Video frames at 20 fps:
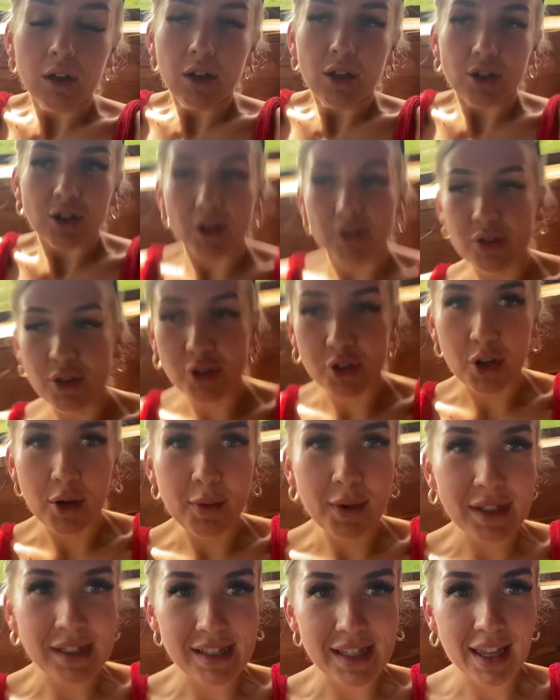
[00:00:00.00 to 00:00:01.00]
So I've just come
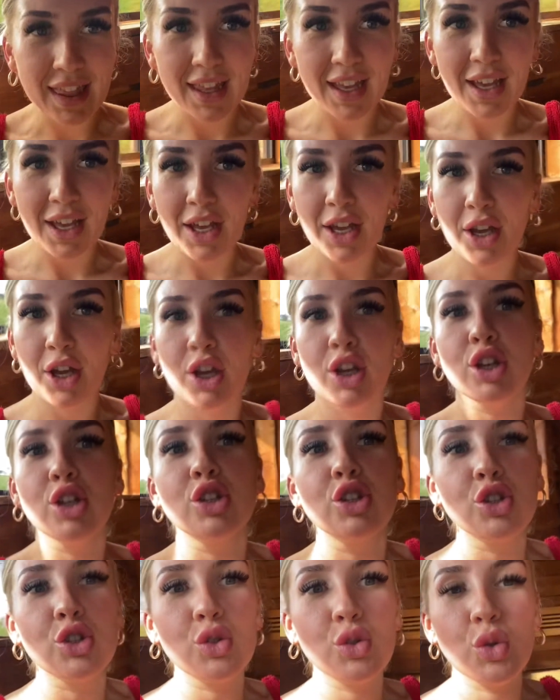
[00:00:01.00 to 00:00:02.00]
into the
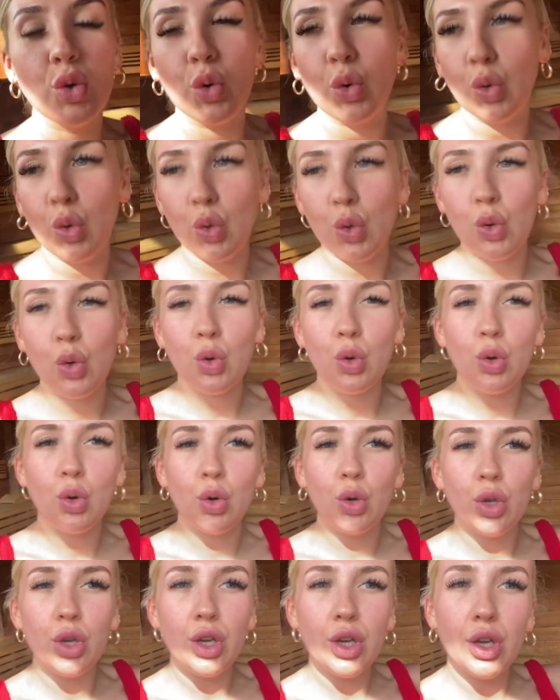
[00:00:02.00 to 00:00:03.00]

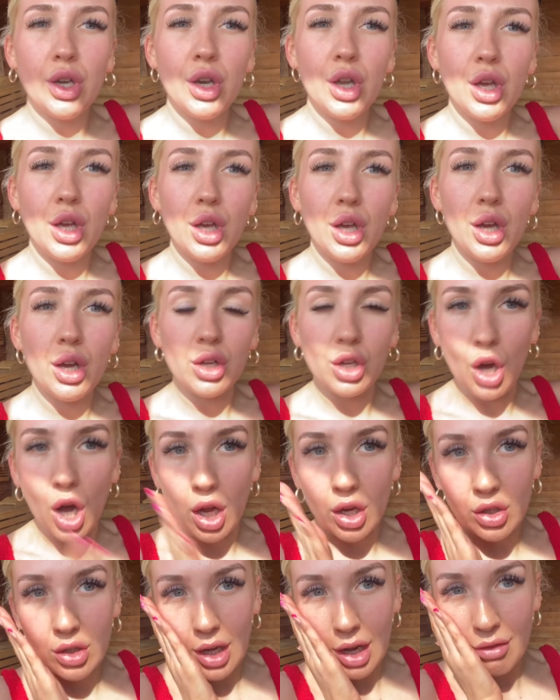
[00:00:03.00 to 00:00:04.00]
sauna.
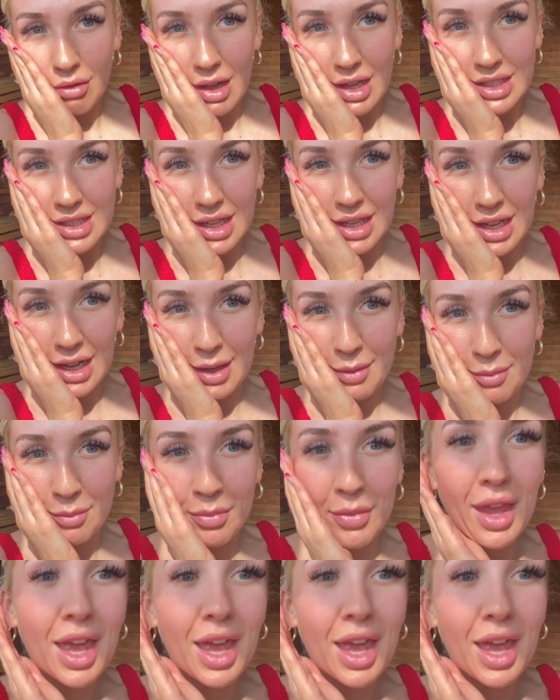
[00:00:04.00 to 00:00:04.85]
God, look how red I am.